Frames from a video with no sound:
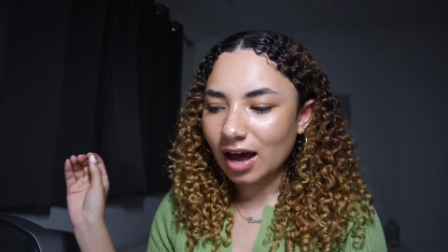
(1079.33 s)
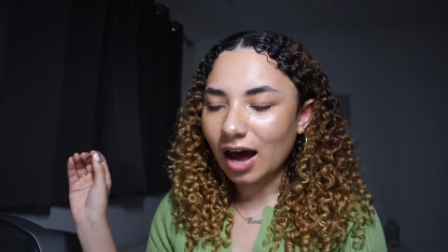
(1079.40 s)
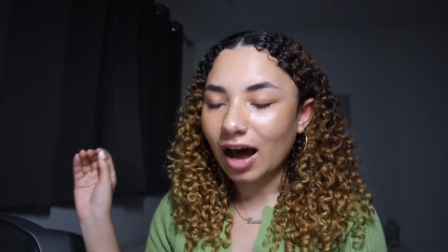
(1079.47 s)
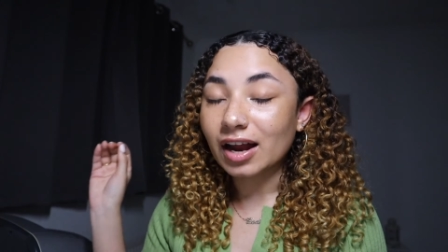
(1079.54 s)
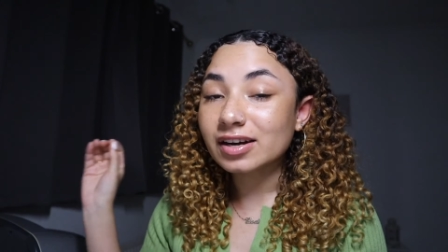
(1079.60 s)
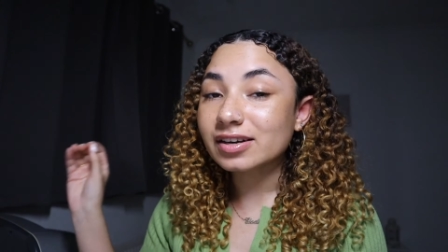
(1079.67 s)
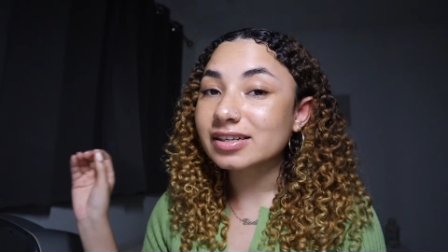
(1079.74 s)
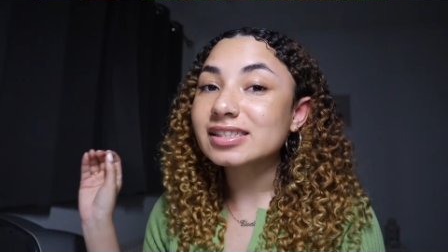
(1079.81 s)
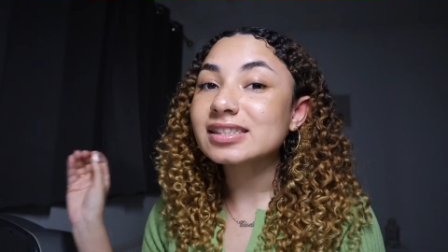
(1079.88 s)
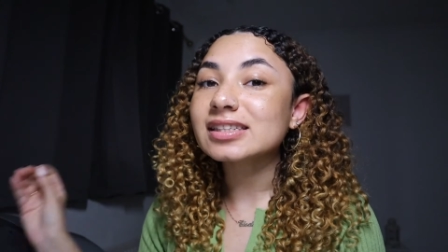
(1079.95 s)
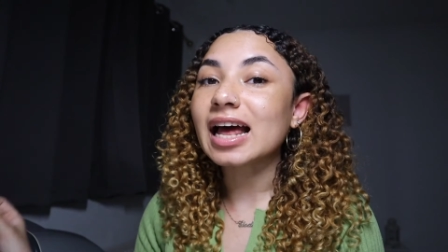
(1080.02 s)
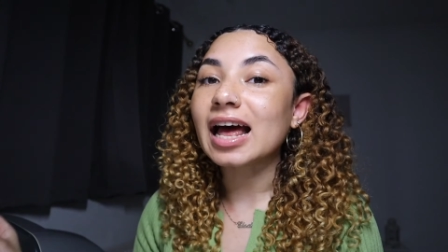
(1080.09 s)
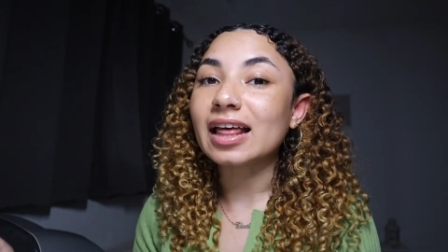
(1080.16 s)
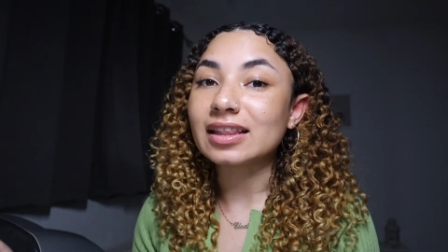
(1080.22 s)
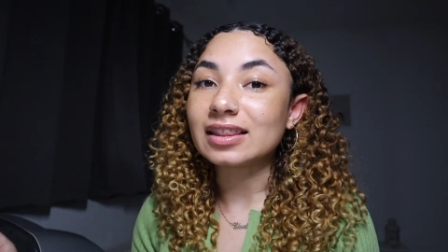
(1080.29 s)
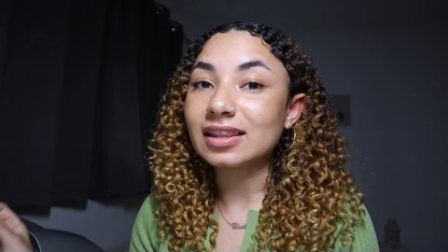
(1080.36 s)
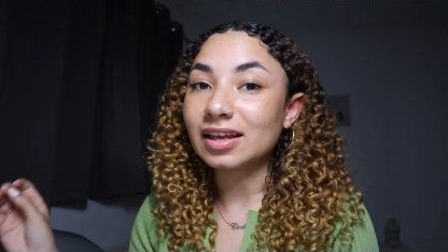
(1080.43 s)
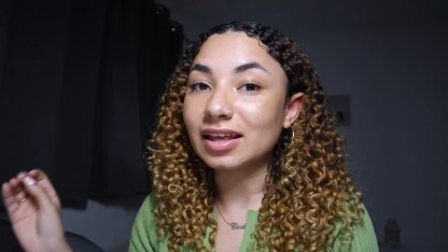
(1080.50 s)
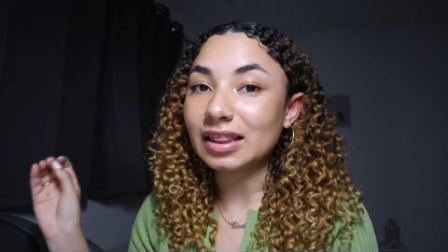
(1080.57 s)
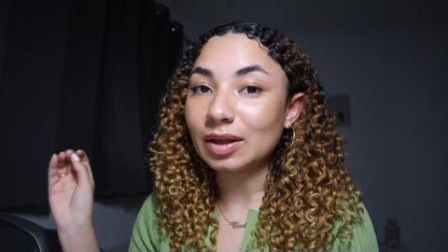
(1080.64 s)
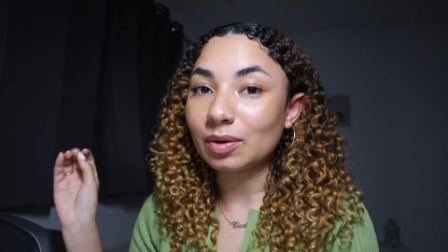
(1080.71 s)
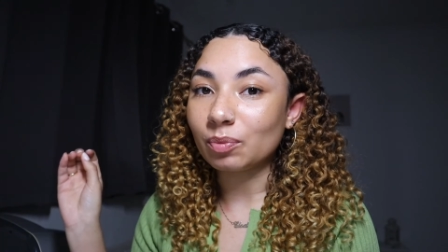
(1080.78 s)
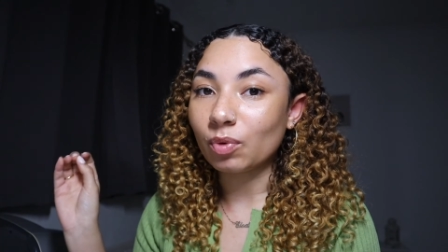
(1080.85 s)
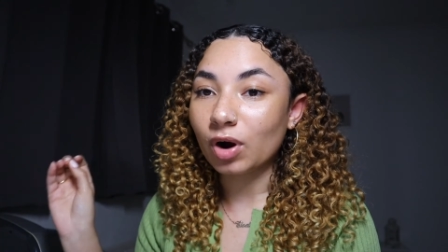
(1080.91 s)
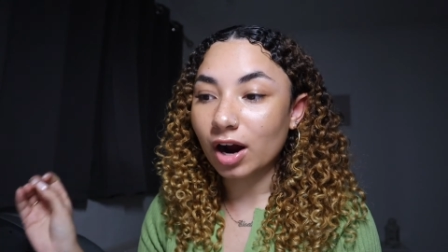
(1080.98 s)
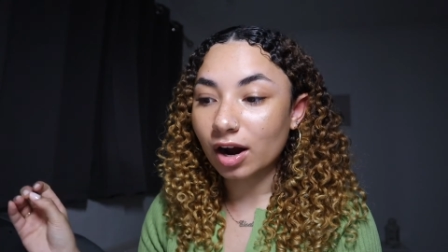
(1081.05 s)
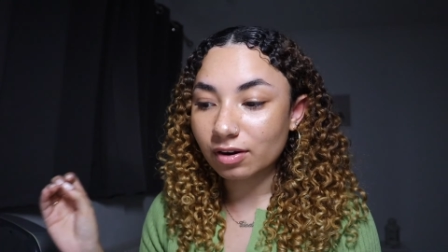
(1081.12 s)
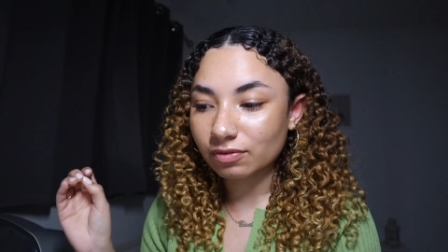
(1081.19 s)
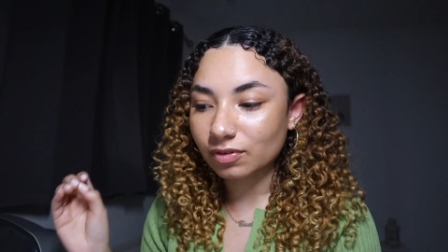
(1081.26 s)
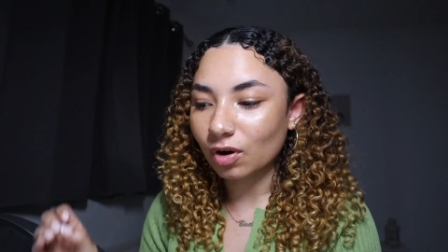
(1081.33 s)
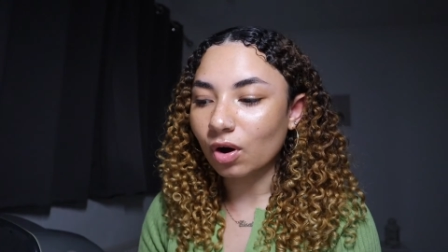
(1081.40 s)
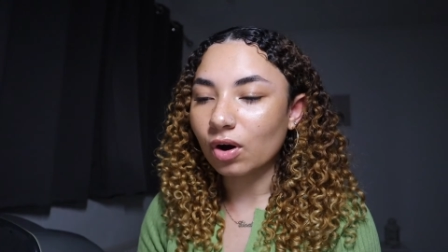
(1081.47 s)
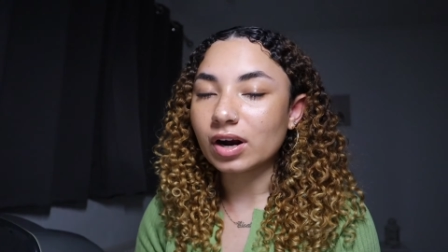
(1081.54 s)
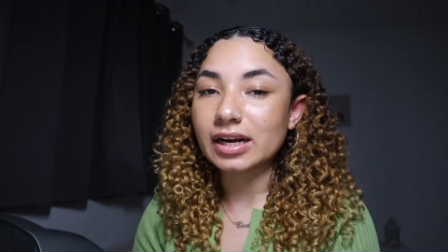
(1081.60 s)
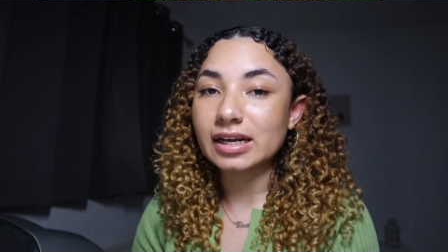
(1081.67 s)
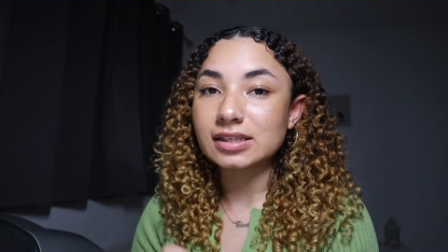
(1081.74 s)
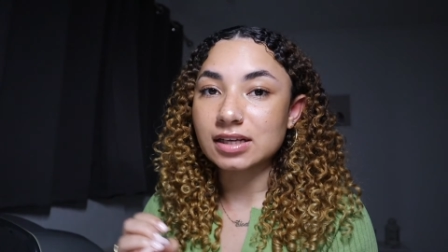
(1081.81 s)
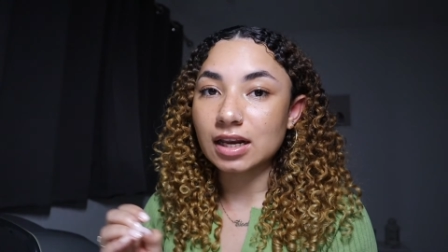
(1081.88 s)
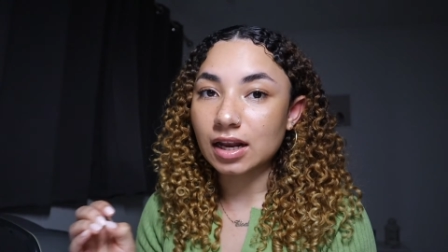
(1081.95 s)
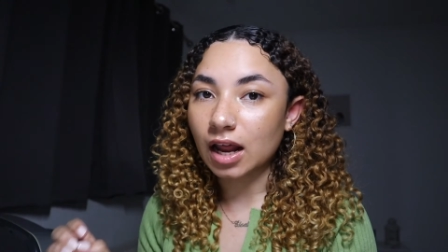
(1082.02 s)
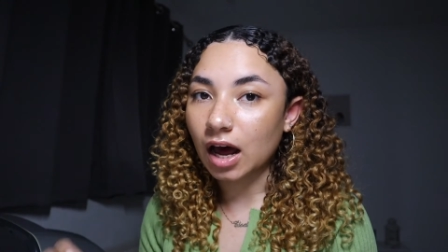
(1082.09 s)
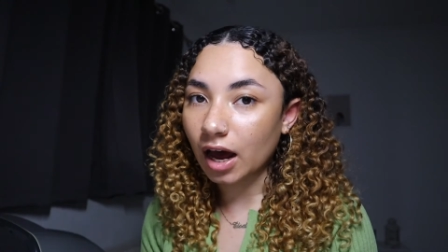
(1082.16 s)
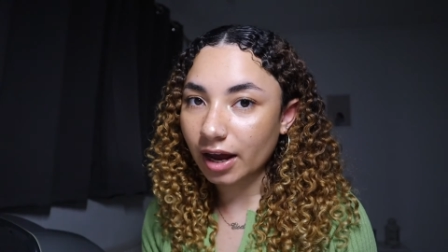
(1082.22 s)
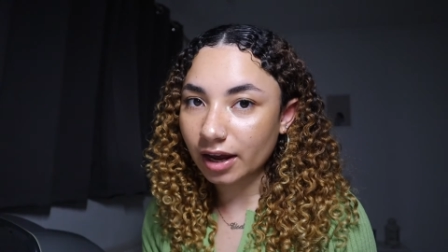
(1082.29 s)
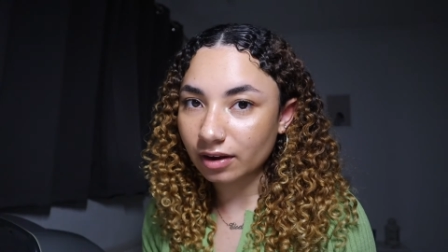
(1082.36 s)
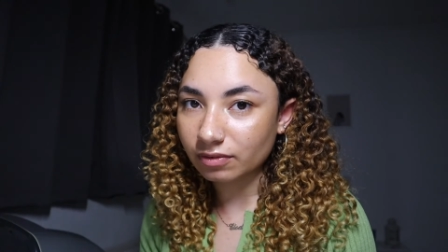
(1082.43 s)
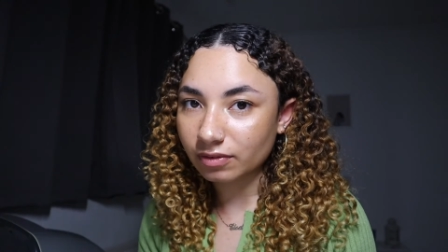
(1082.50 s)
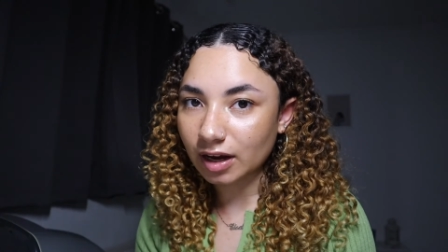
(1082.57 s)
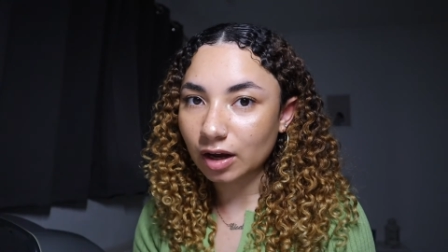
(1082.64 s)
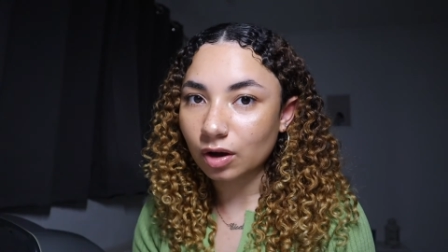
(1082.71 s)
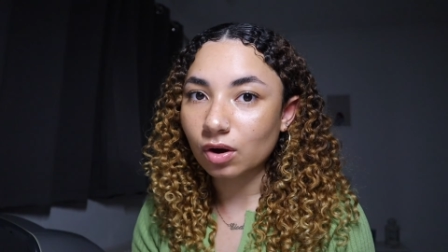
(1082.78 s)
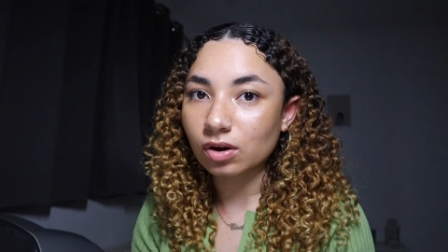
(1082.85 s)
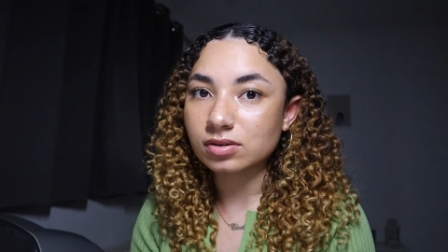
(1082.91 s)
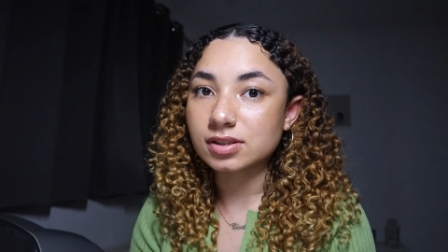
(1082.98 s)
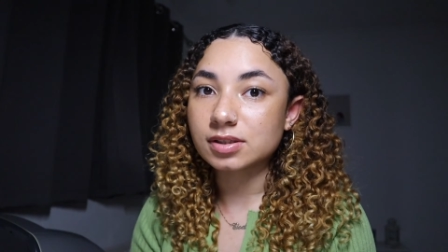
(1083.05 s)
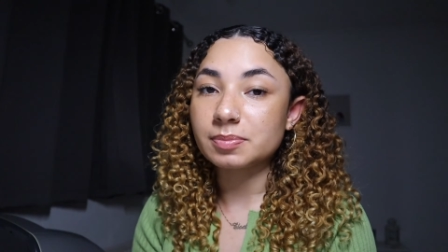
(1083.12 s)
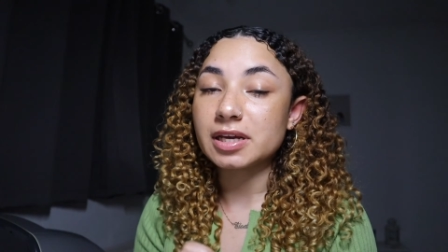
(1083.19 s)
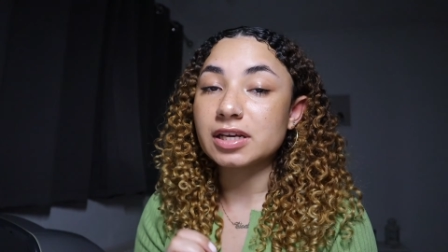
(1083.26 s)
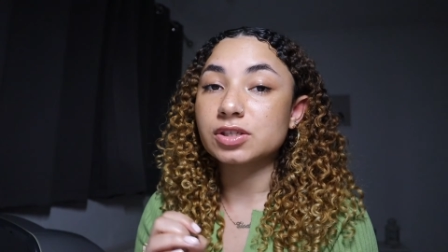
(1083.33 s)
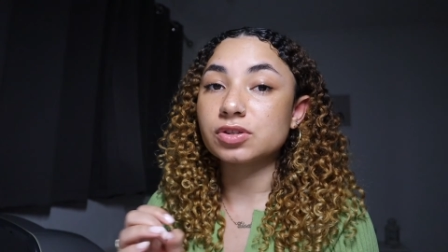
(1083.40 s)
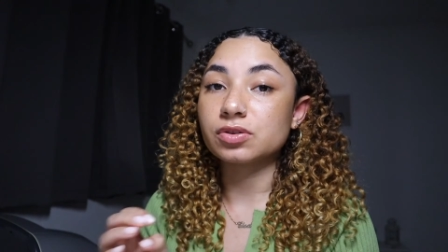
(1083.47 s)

Understand that the Word of God is alive and God speaks